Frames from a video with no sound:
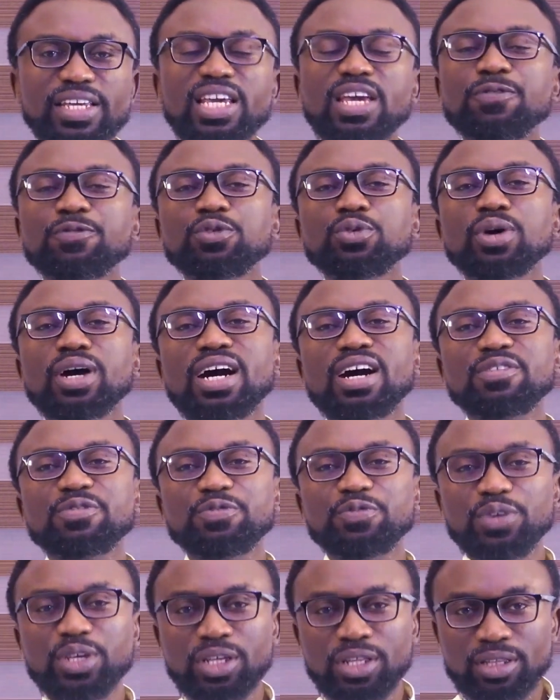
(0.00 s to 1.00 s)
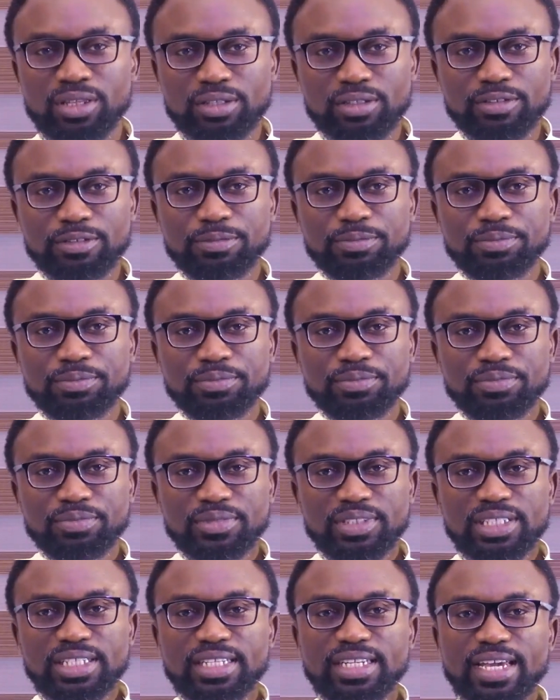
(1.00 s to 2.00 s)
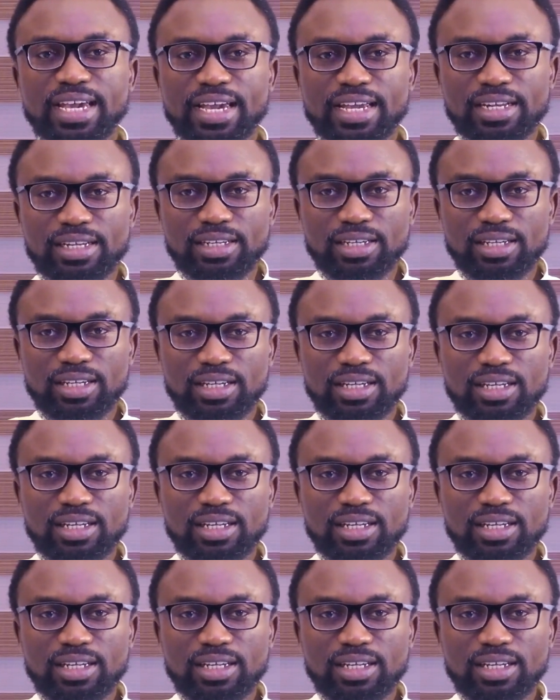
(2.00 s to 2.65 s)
If you have faith, then